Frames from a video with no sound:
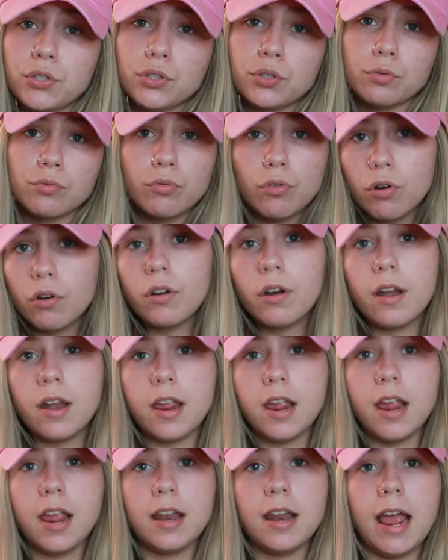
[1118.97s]

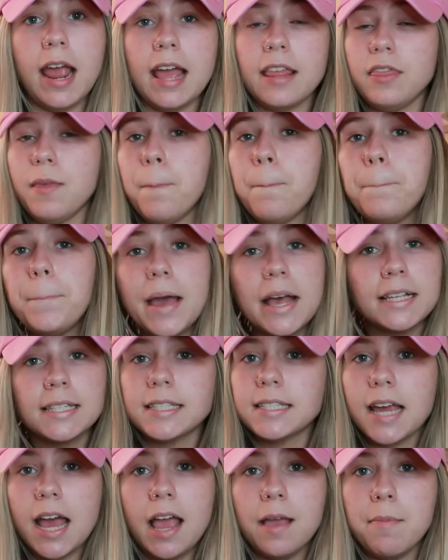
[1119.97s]
sorority, and I had the
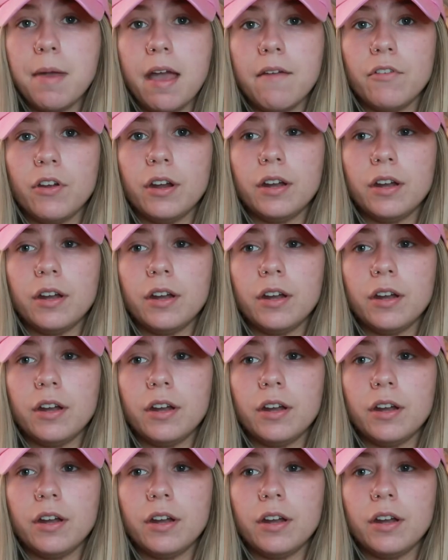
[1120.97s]
best time ever.